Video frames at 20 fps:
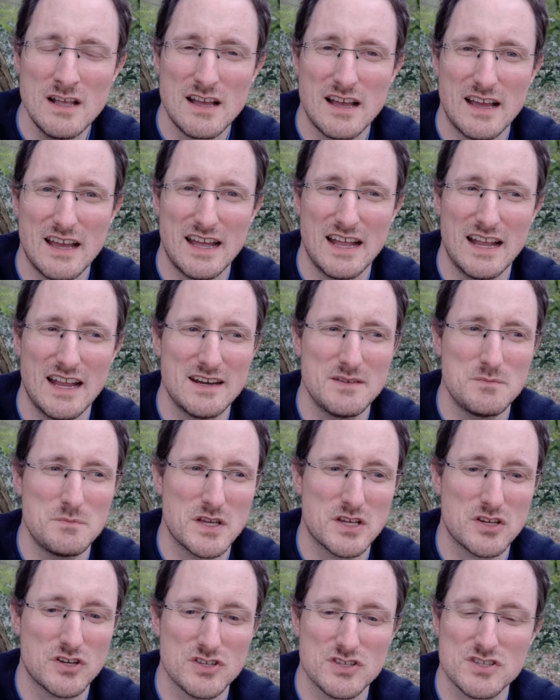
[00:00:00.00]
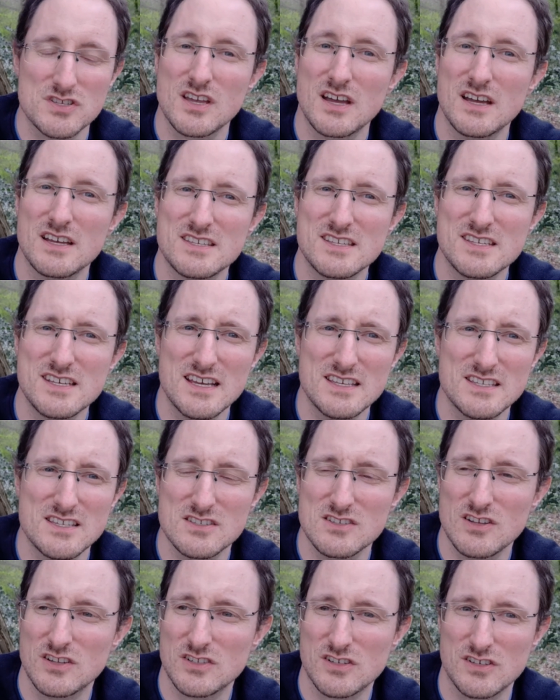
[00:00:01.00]
And because sea ice is
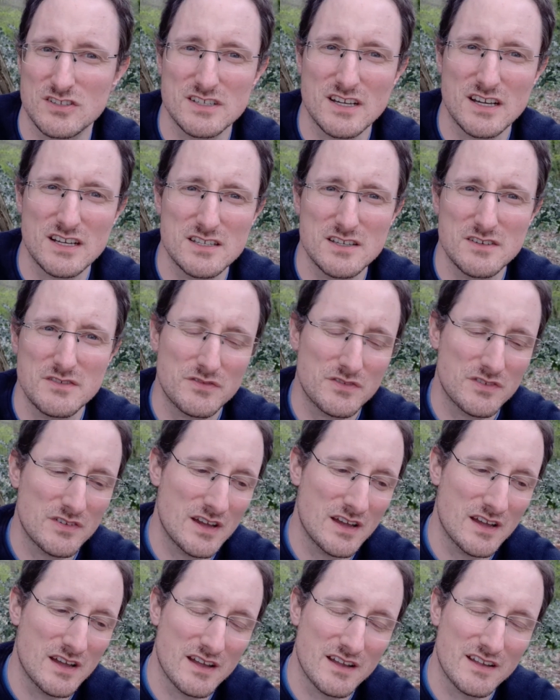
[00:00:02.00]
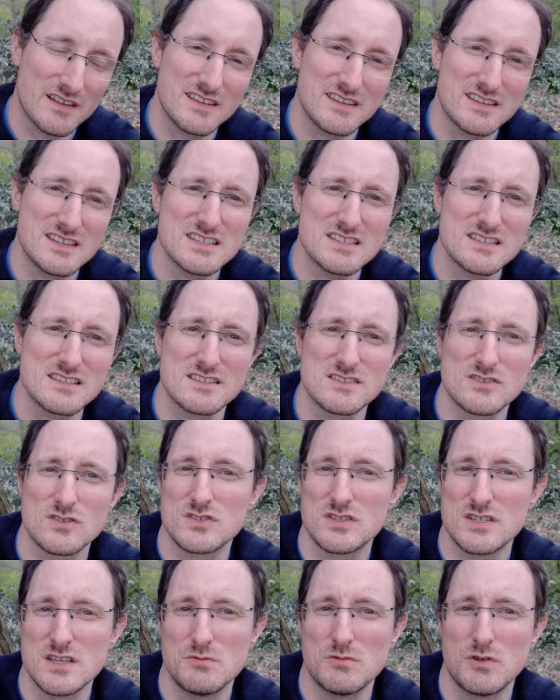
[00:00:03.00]
not conductive, the distance to
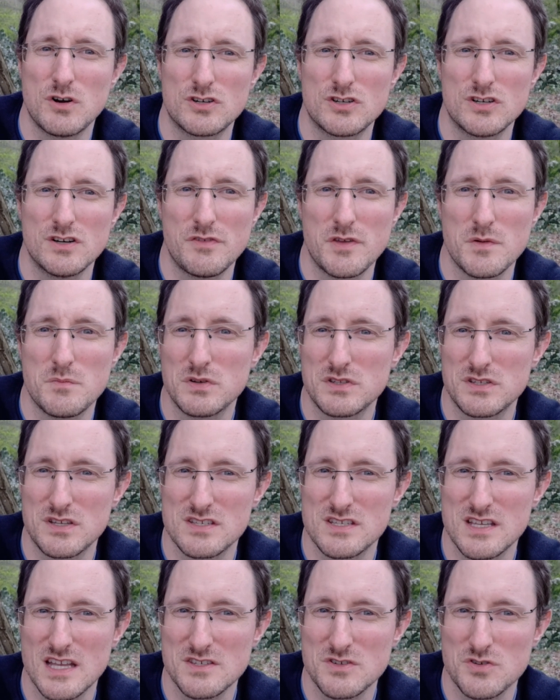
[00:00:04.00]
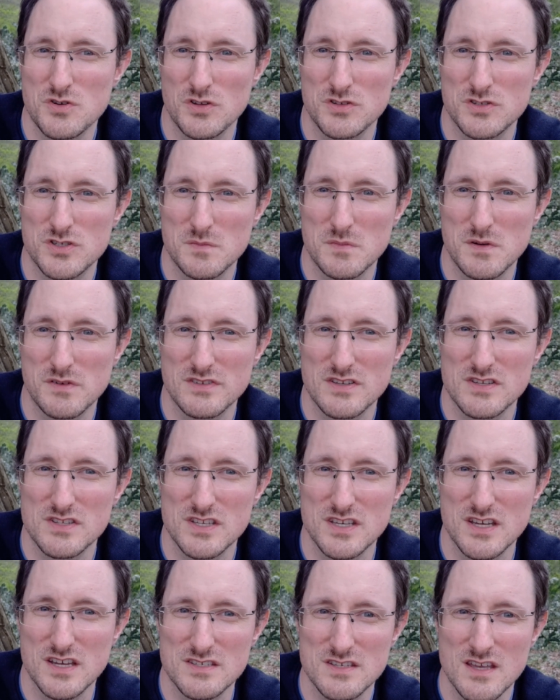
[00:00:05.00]
seawater, if you put the sensor on top of the
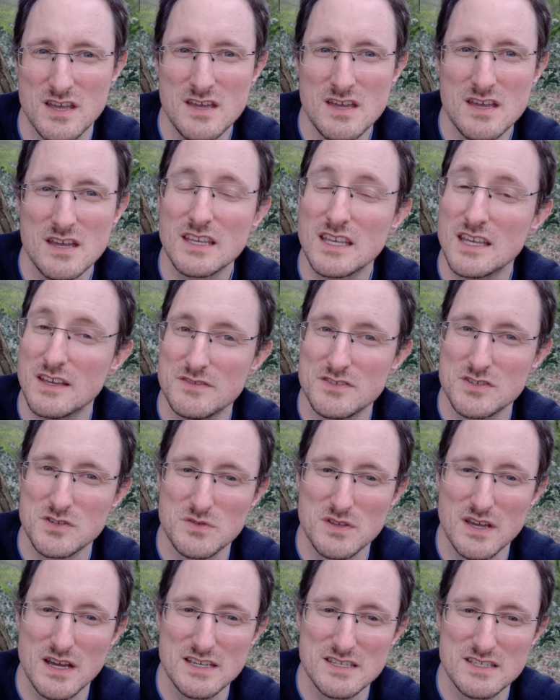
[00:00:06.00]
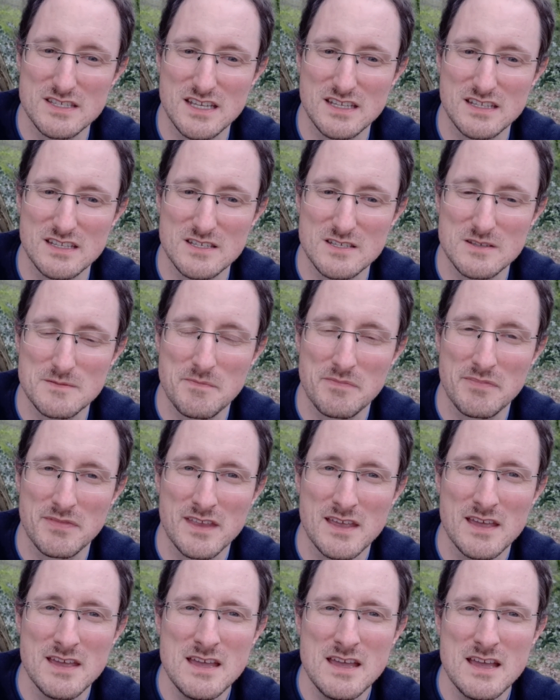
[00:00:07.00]
sea ice, gives you the ice thickness.
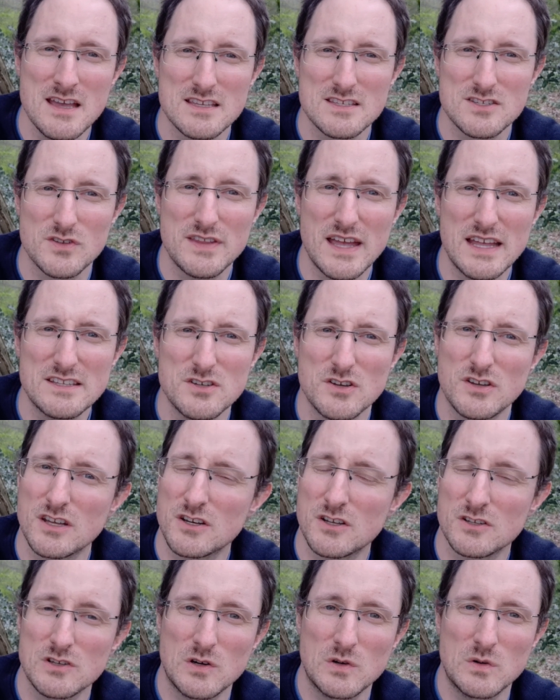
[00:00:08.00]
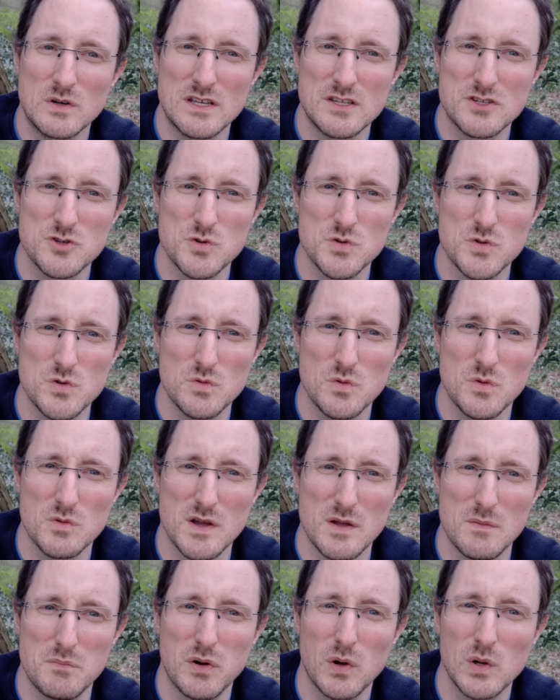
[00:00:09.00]
So that you can not only do
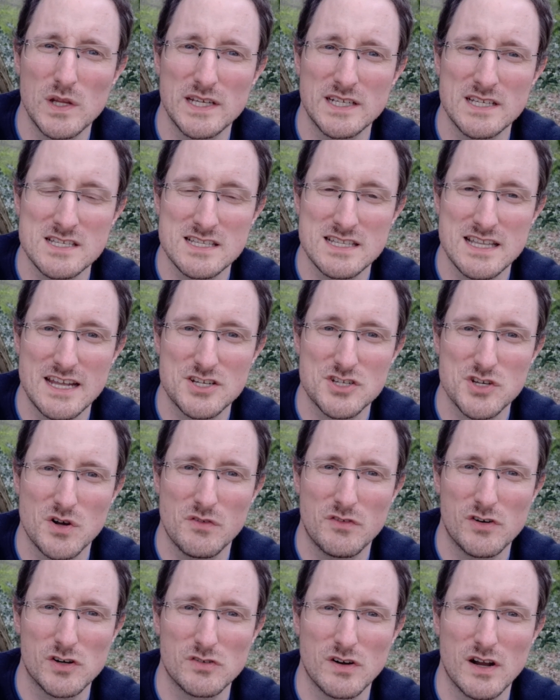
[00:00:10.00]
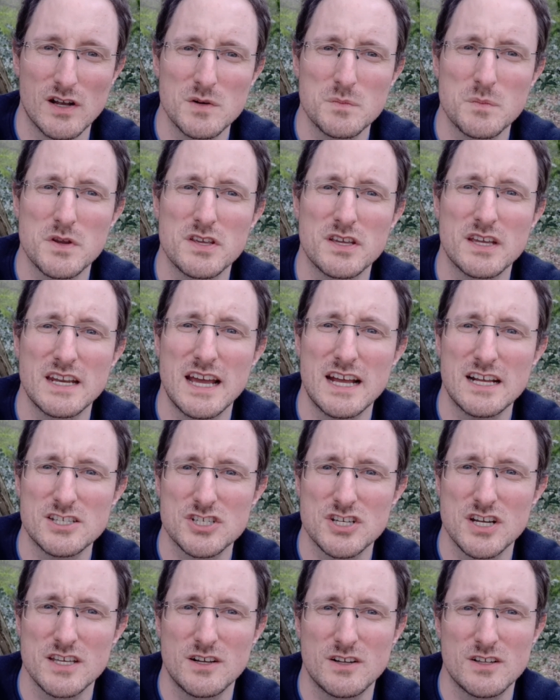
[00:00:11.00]
pulling a sledge over ground, but you can
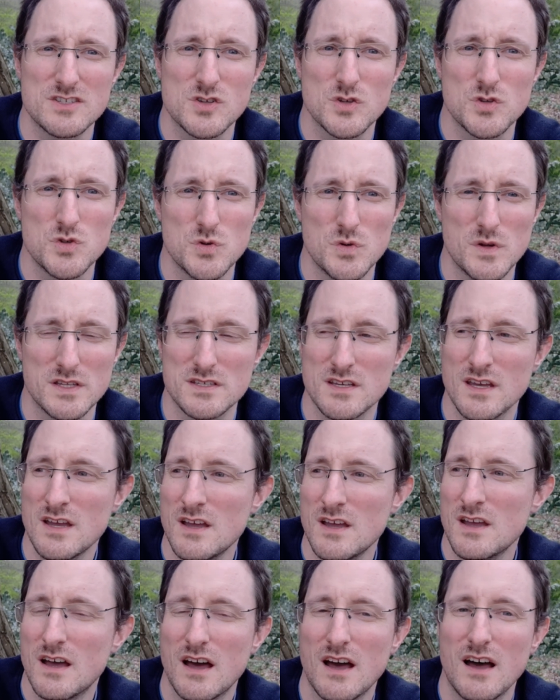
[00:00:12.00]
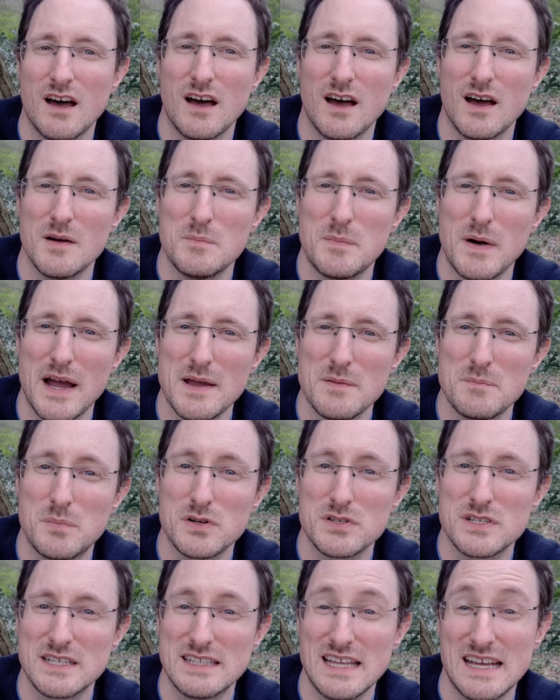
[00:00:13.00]
actually also do it by
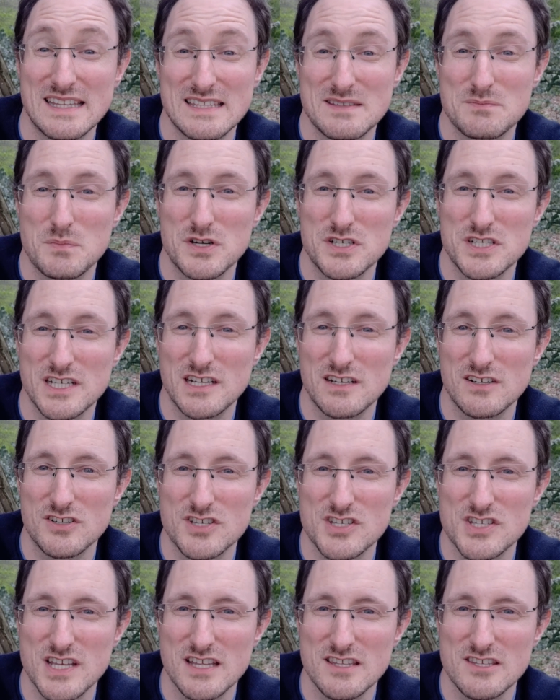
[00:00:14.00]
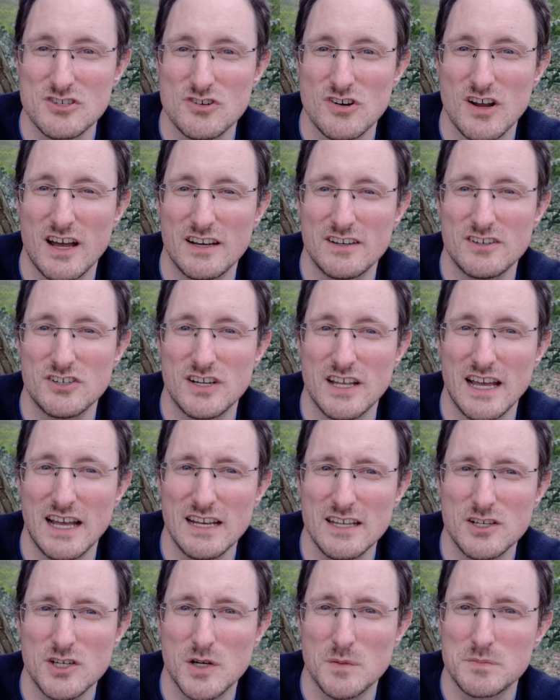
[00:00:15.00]
putting that particular sensor under the
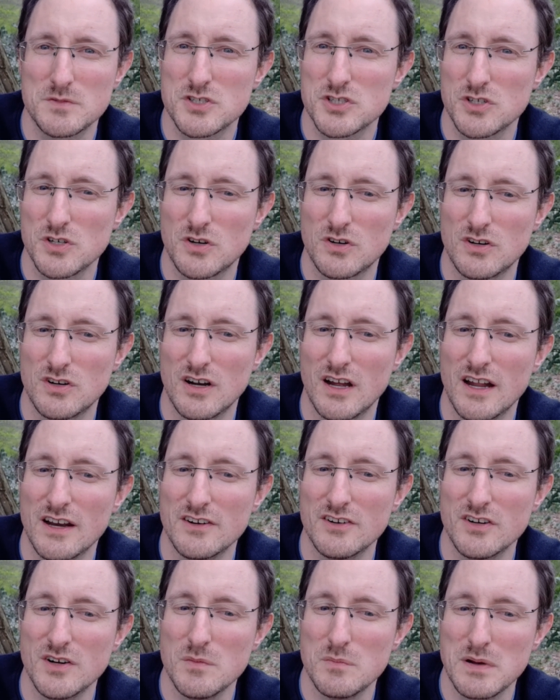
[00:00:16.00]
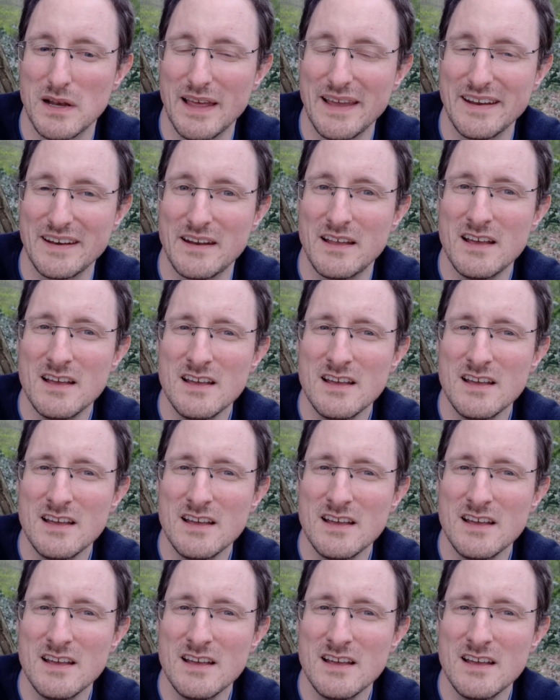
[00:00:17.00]
helicopter or under a plane.